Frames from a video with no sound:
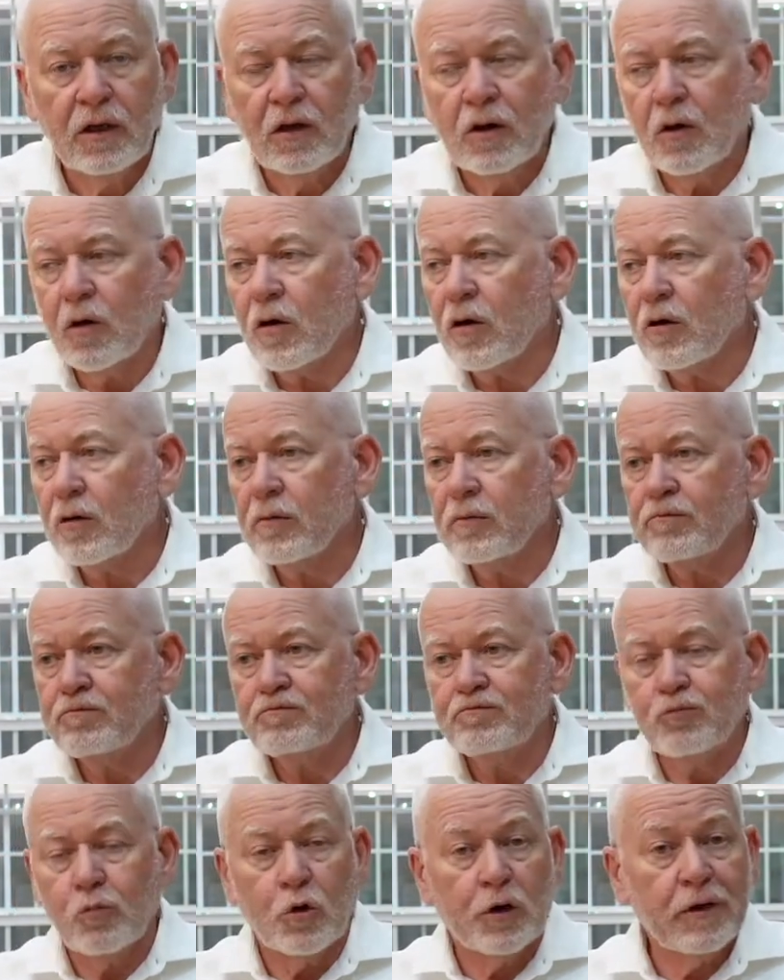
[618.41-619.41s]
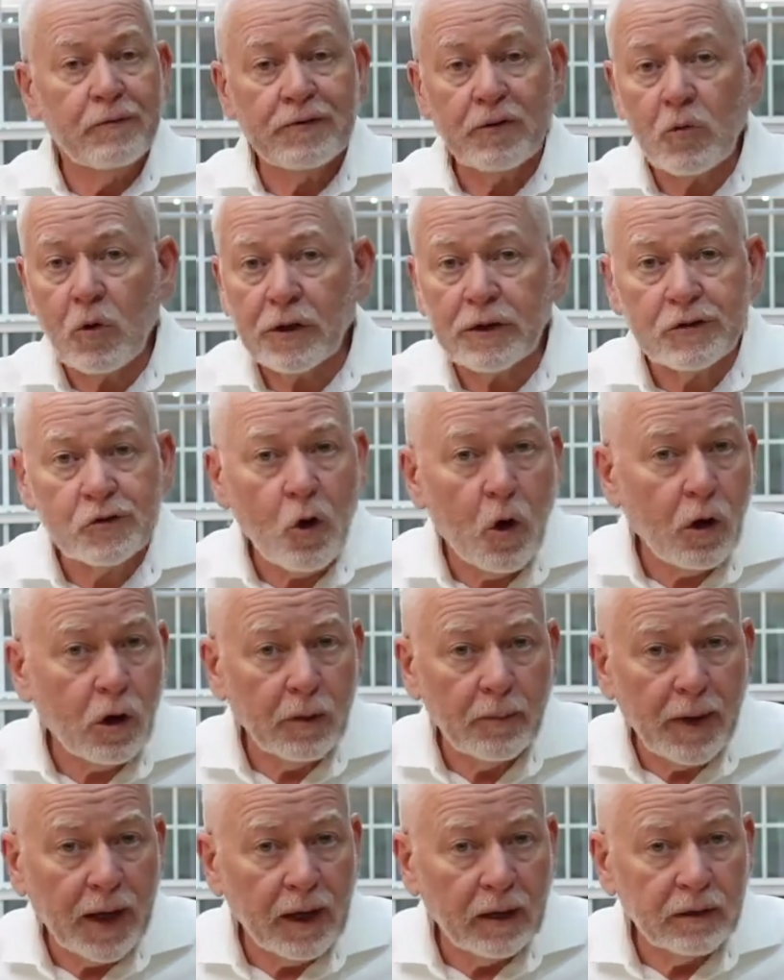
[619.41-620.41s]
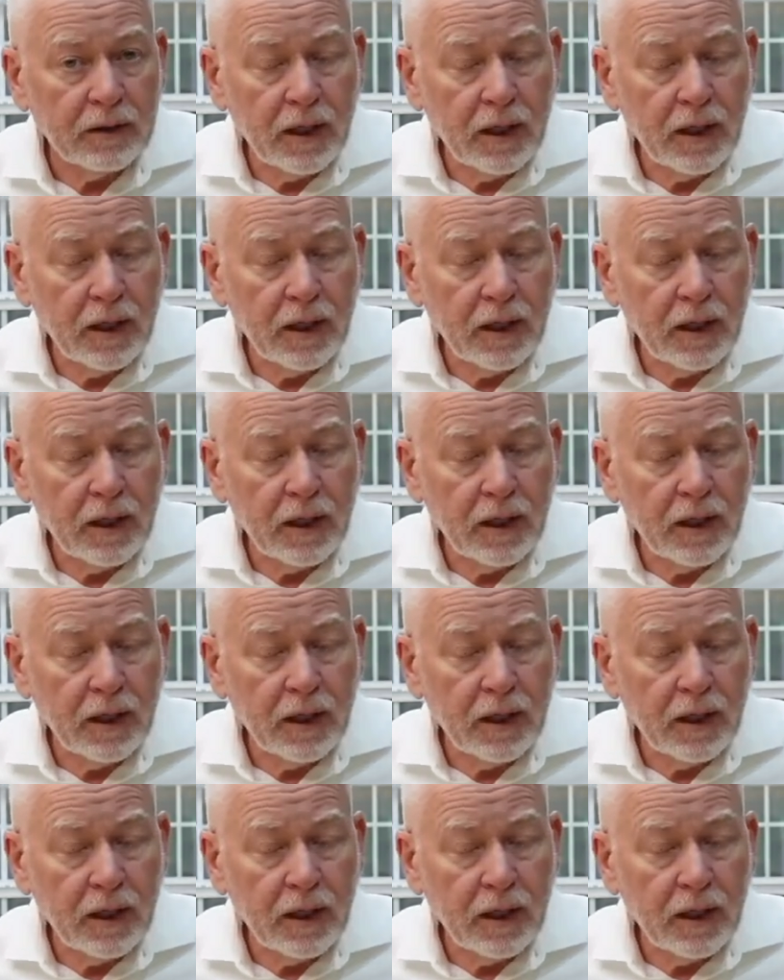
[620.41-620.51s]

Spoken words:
or whatever you want to talk about.